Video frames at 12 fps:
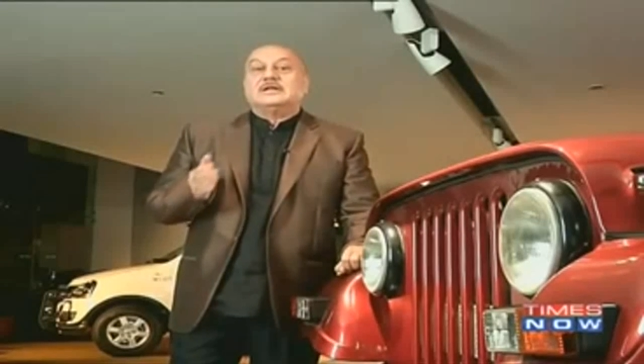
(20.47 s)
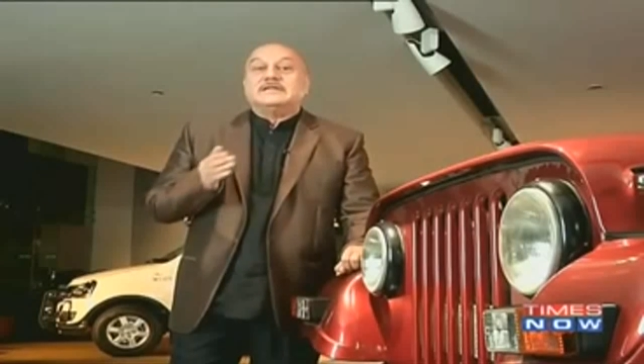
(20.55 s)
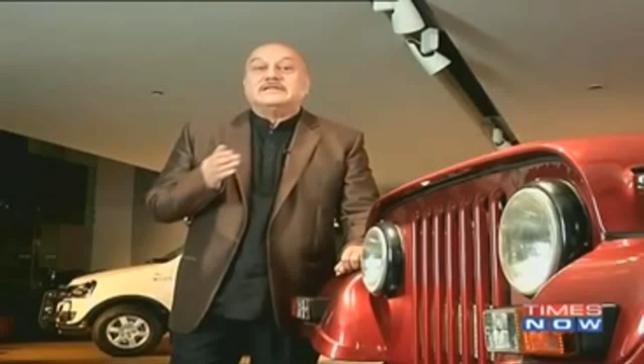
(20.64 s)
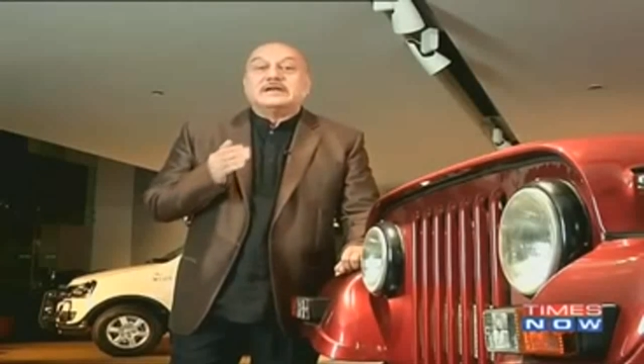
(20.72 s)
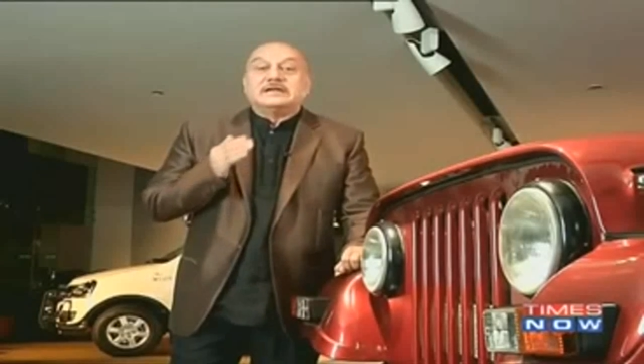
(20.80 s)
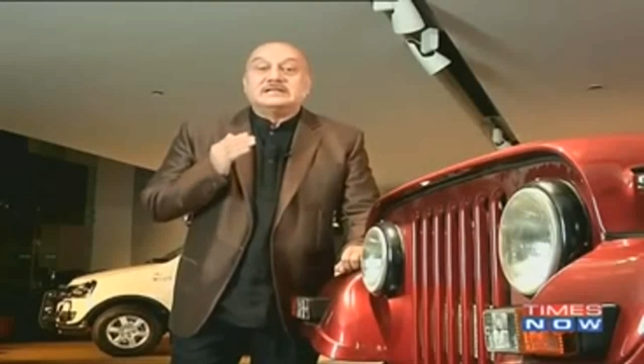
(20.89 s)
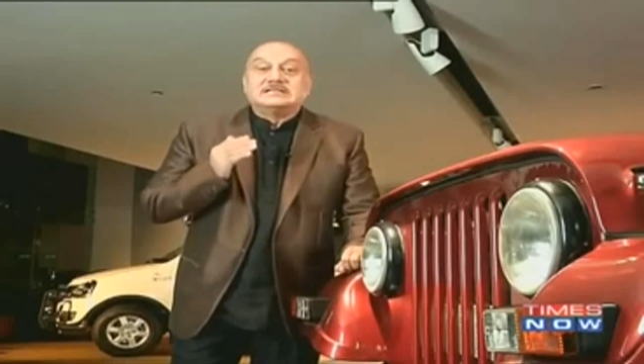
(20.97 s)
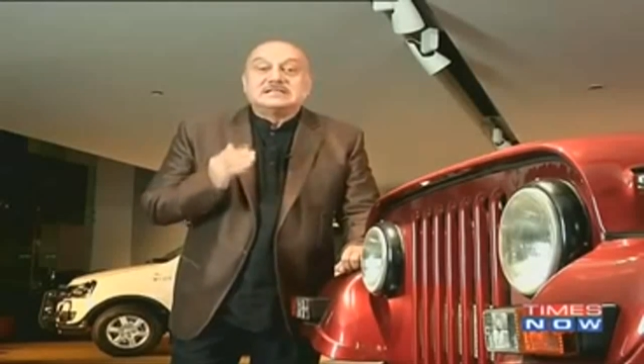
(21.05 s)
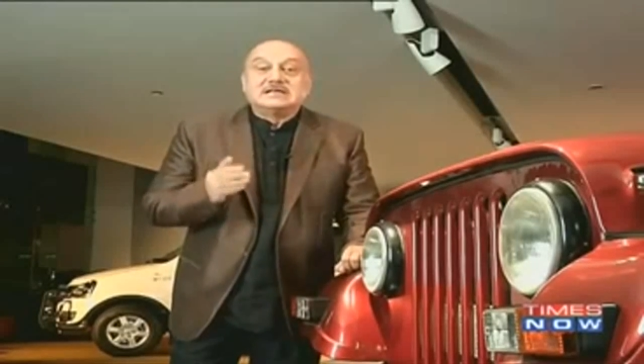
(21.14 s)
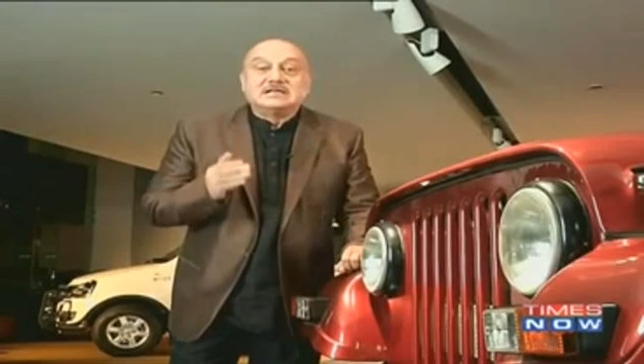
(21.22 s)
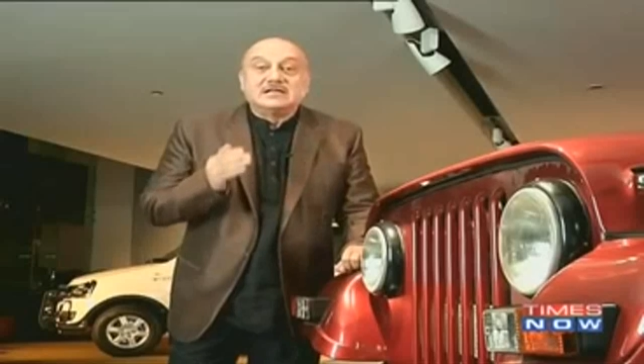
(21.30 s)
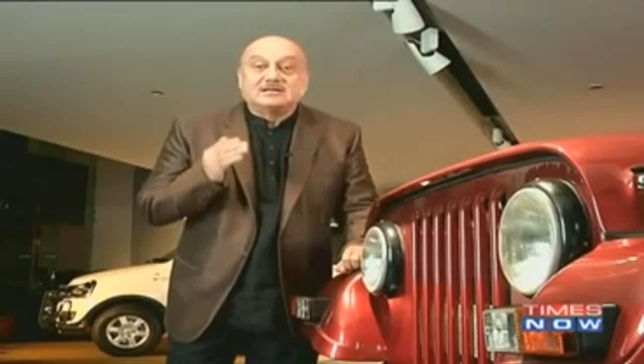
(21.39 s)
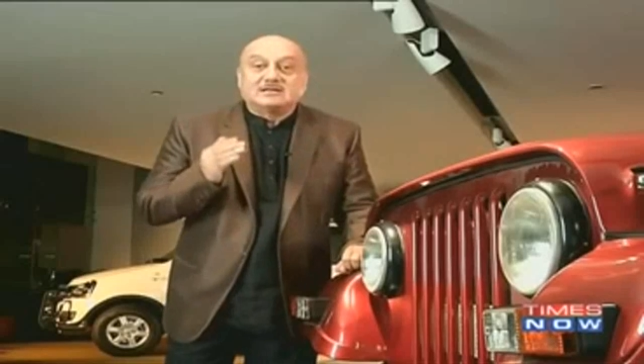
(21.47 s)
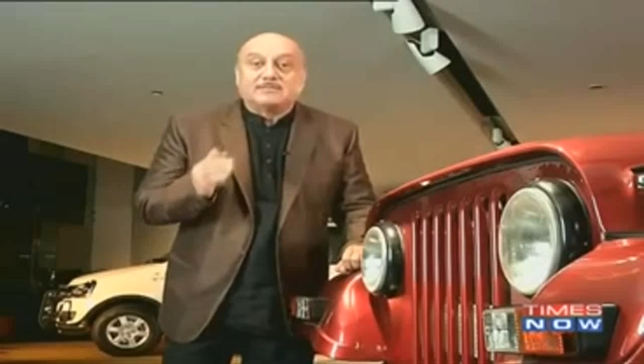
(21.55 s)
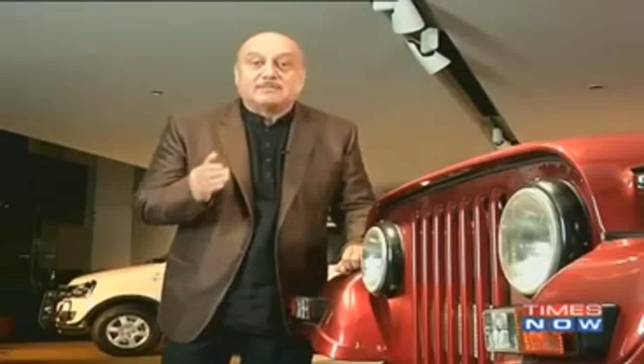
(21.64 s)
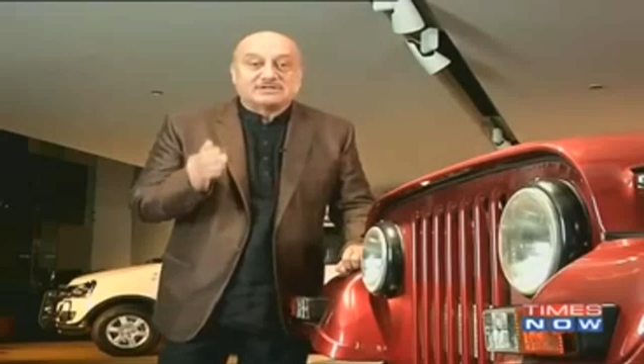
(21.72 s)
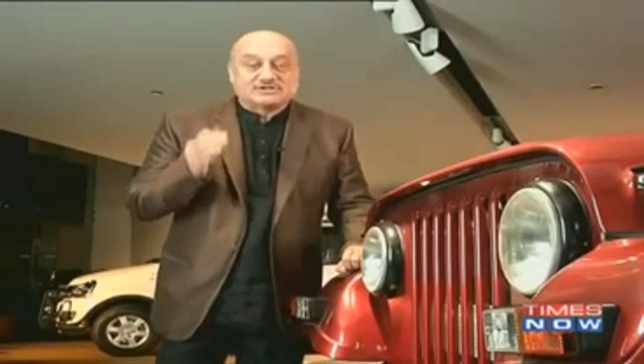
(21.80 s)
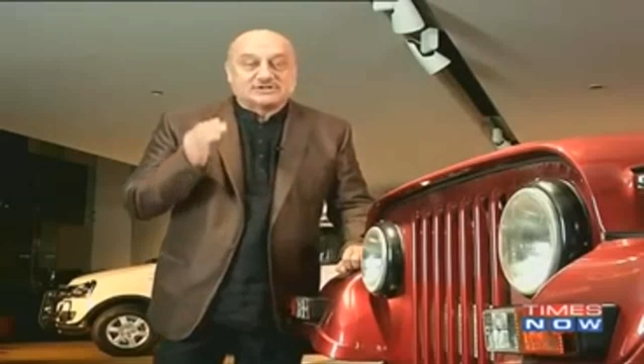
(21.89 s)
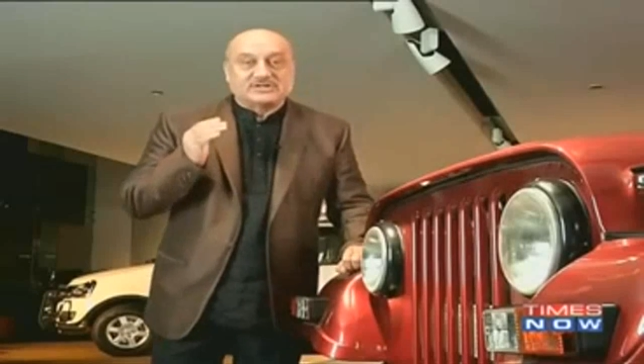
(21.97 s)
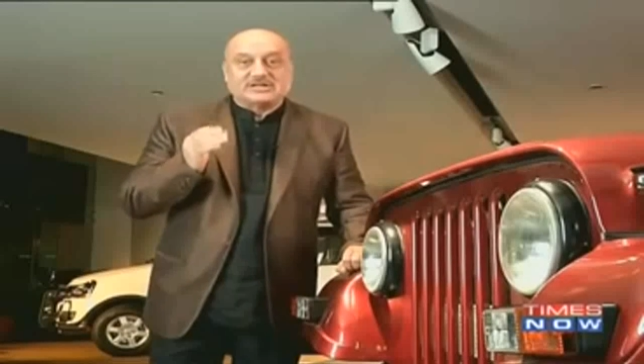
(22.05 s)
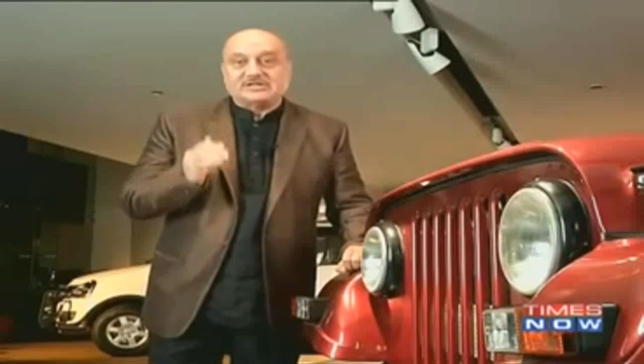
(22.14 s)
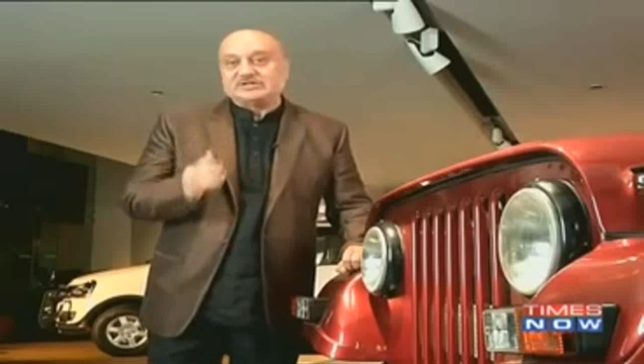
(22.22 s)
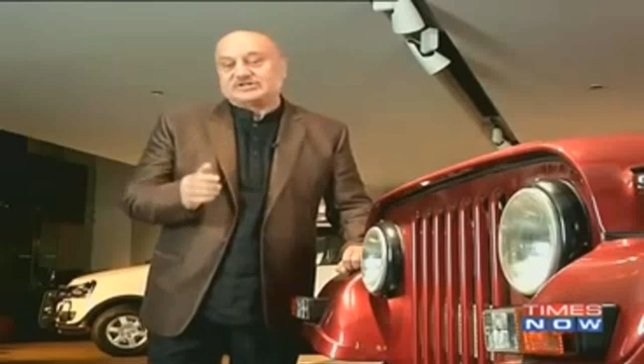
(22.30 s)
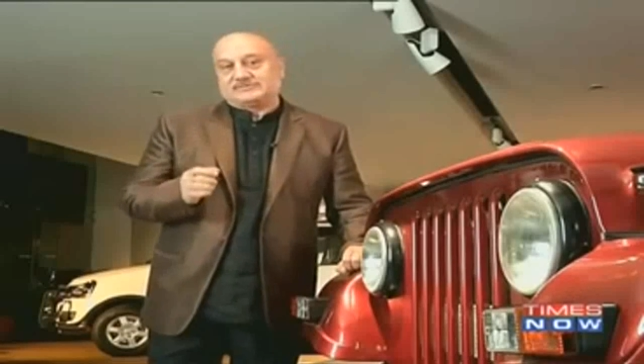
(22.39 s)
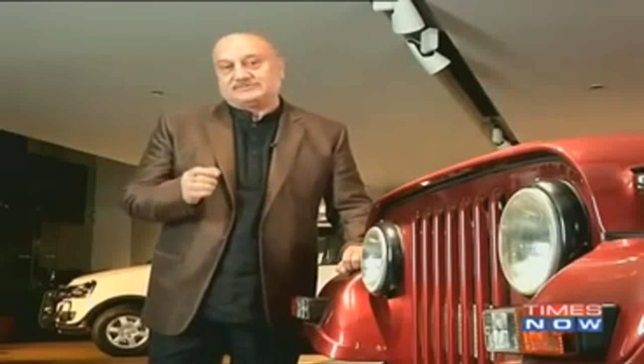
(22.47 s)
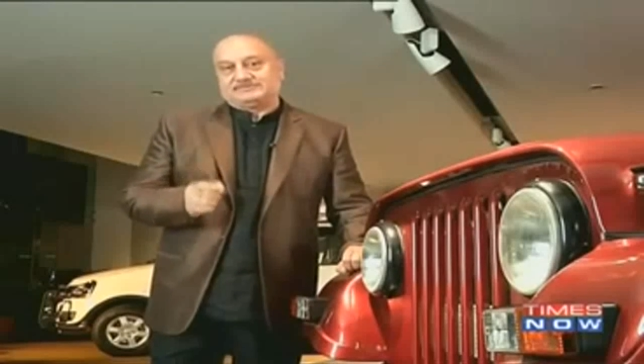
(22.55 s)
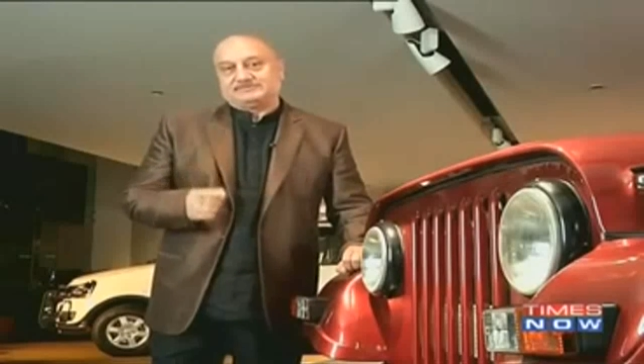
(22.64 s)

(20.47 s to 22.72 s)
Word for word: in the internal combustion engine.